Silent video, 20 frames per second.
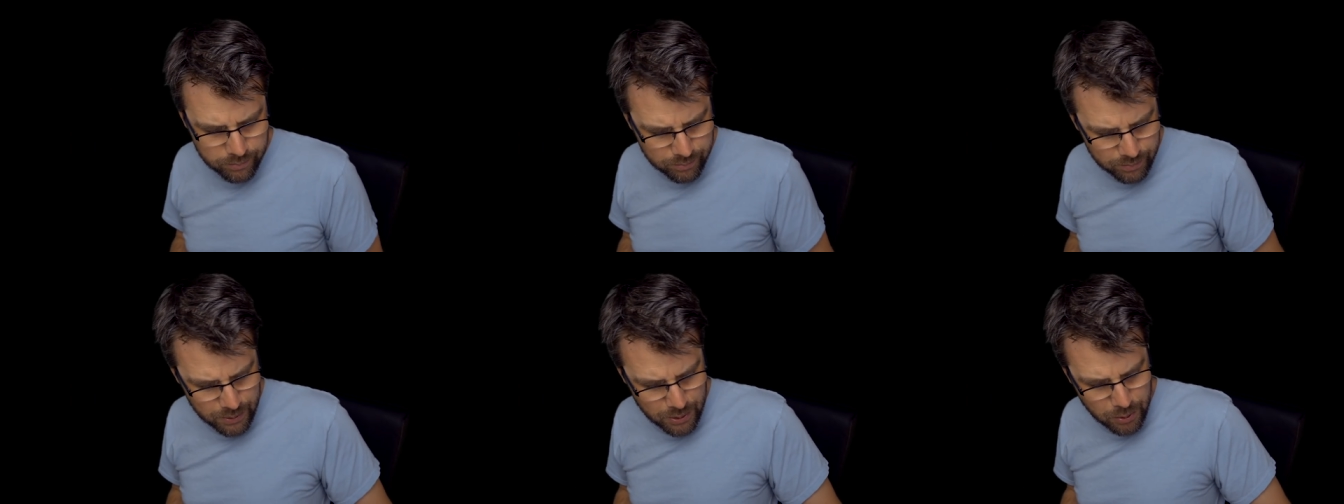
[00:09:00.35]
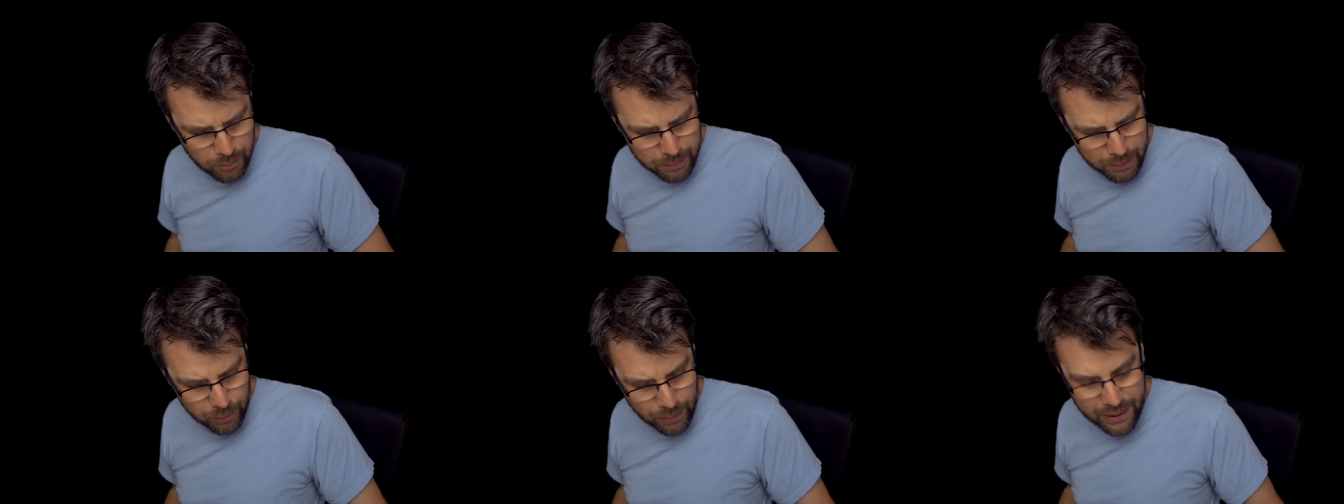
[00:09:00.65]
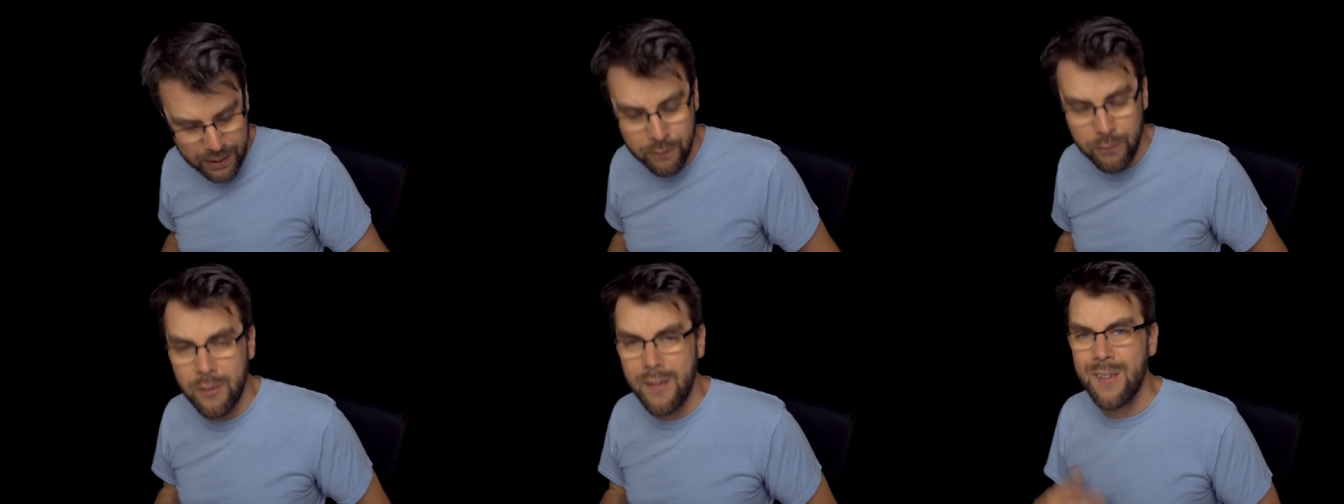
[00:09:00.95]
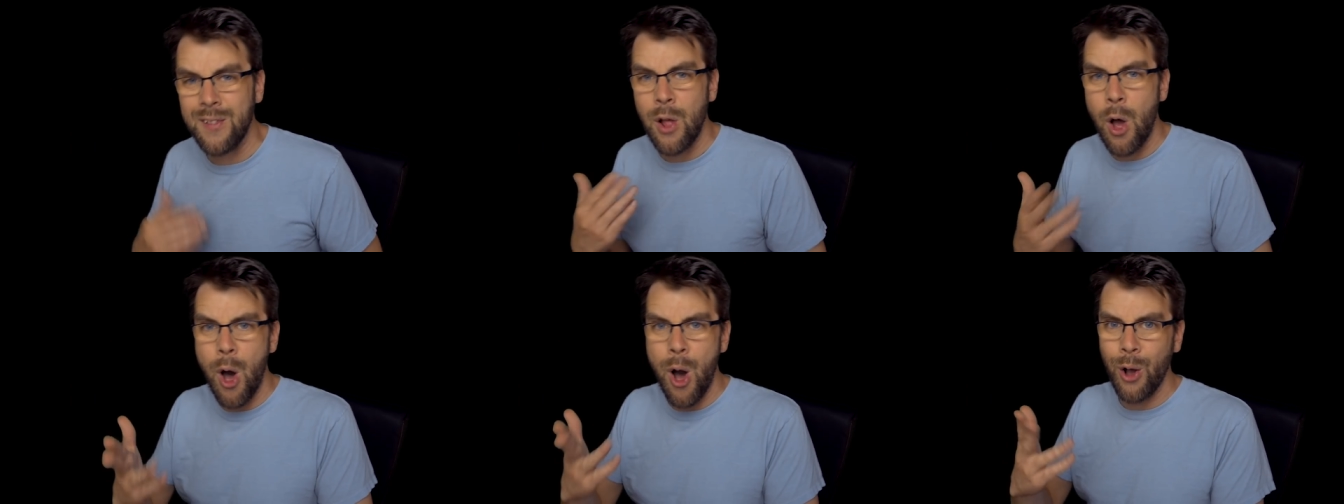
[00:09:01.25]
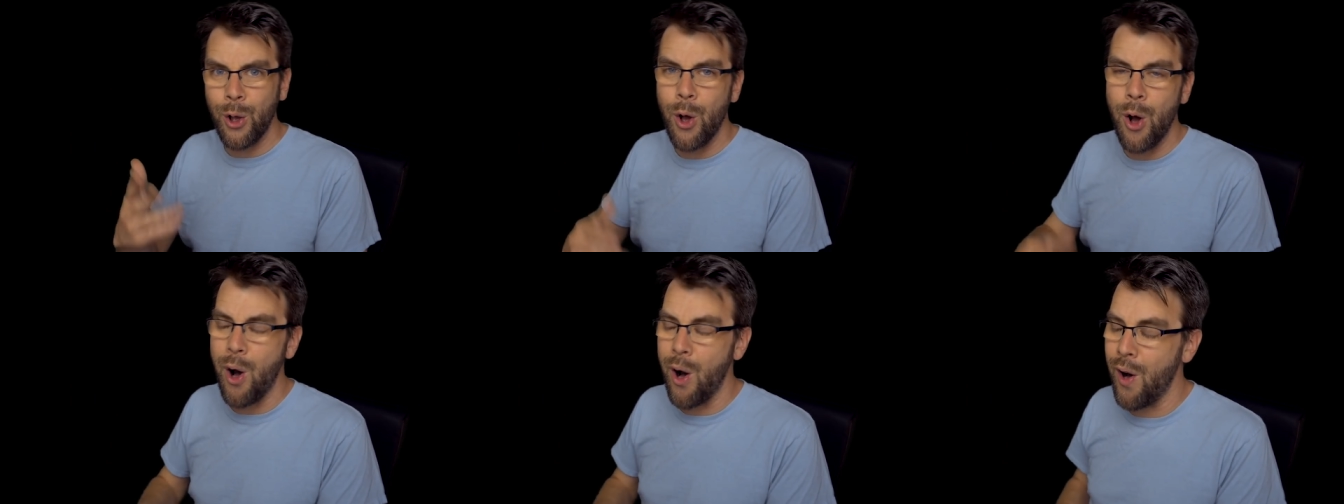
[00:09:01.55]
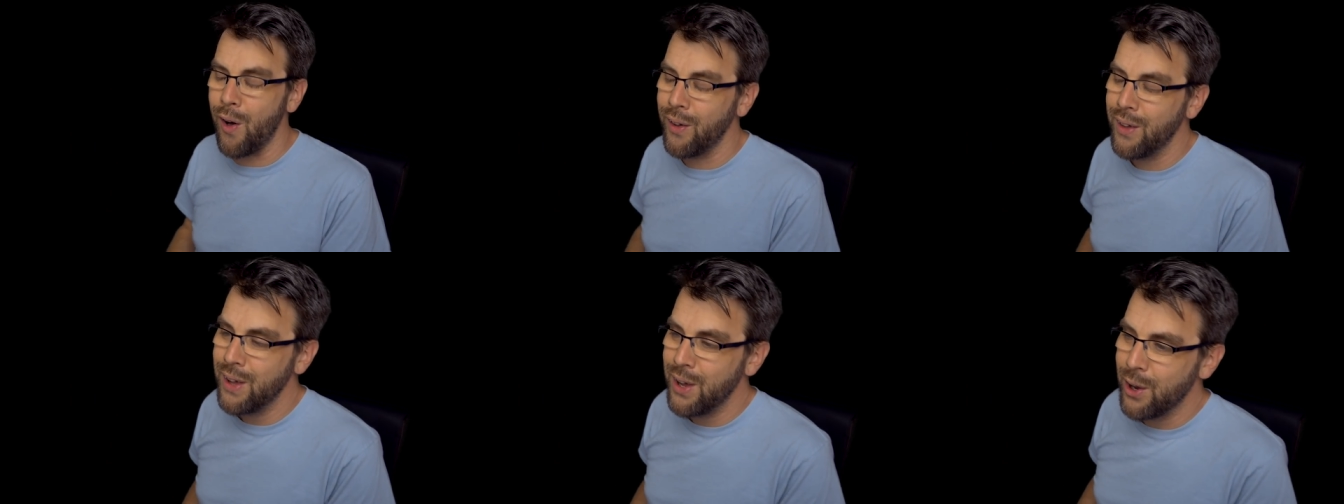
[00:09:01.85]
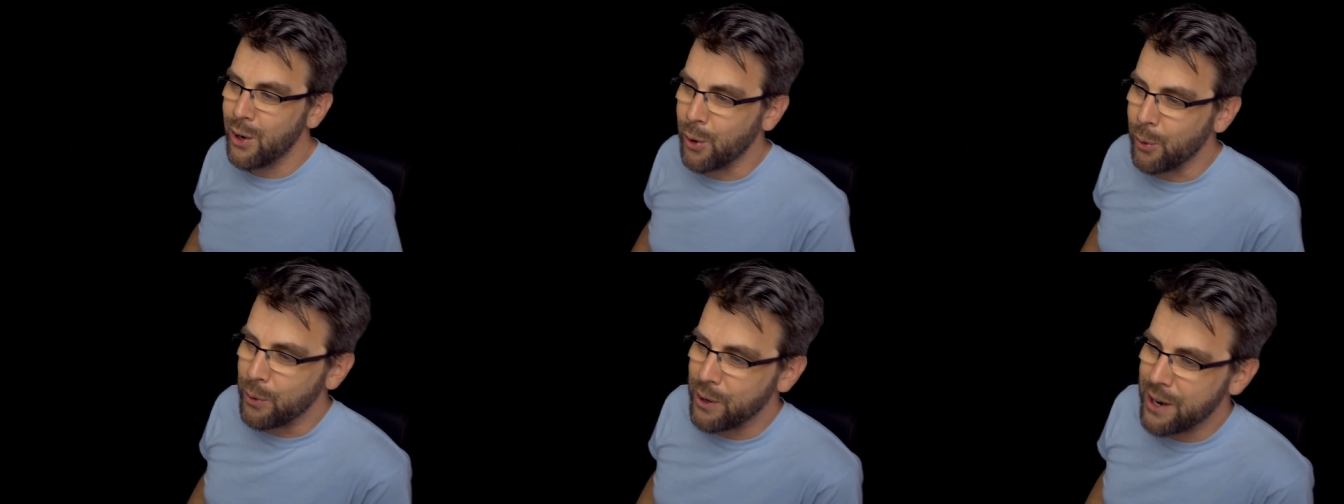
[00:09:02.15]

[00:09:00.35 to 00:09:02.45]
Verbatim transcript: you know, be ready for the long haul or